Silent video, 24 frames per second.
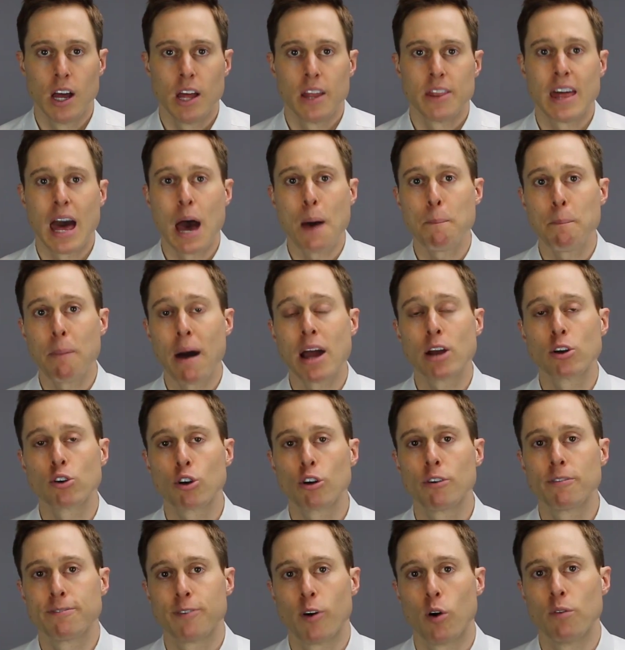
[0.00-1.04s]
That
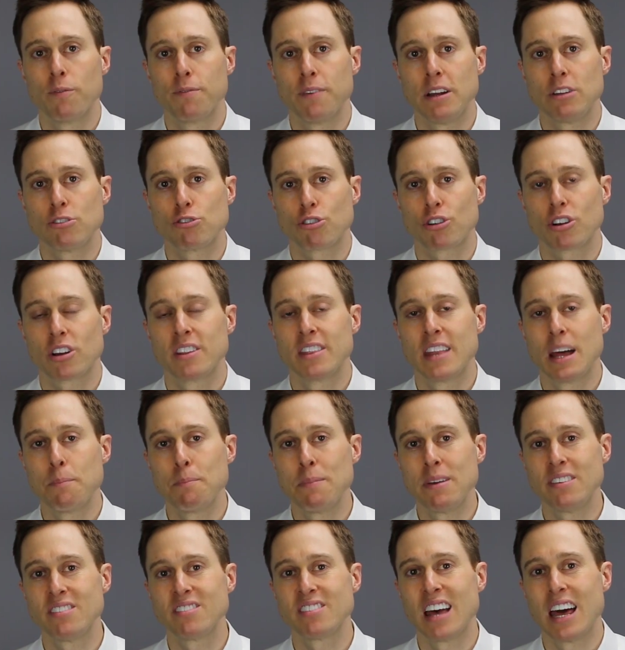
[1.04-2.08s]
binaural phone feature can then
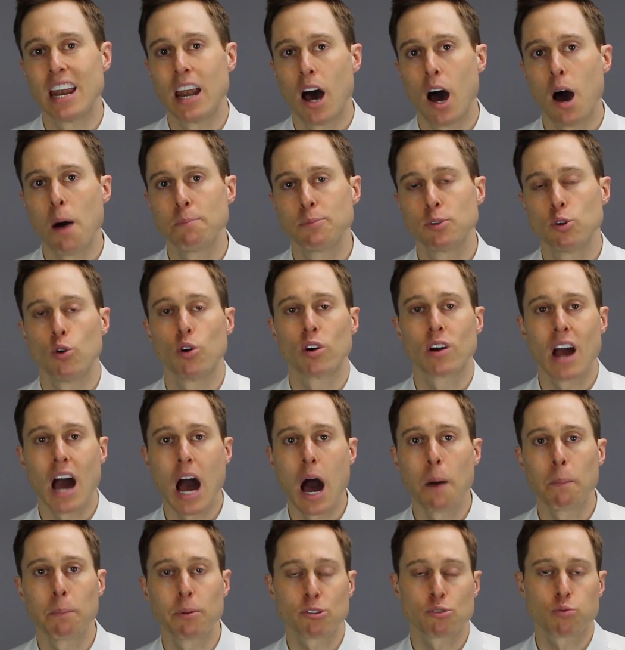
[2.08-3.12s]
be set up to
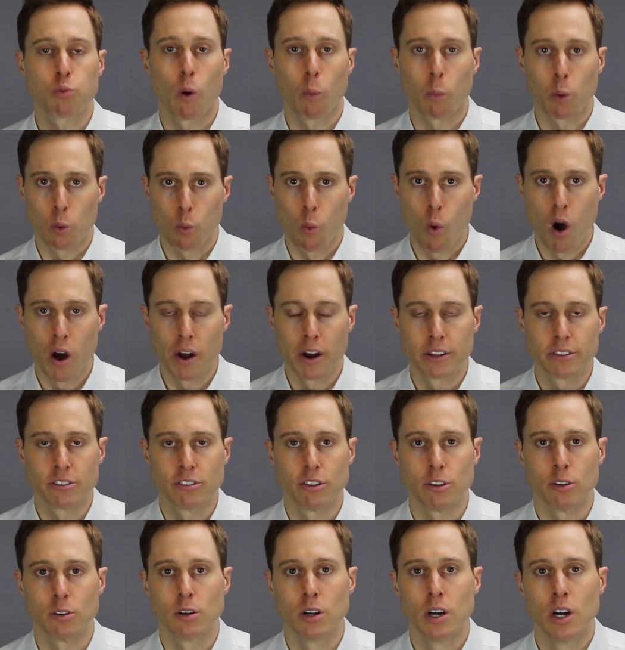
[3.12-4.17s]
accomplish what we want it
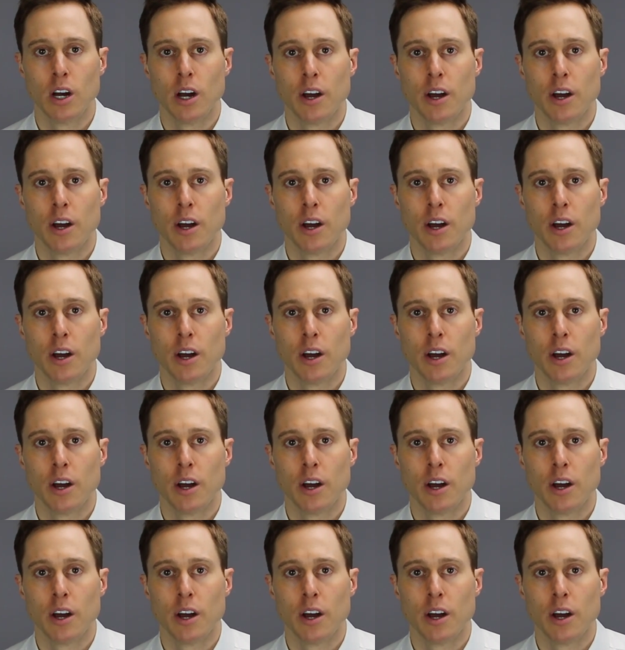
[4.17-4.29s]
to.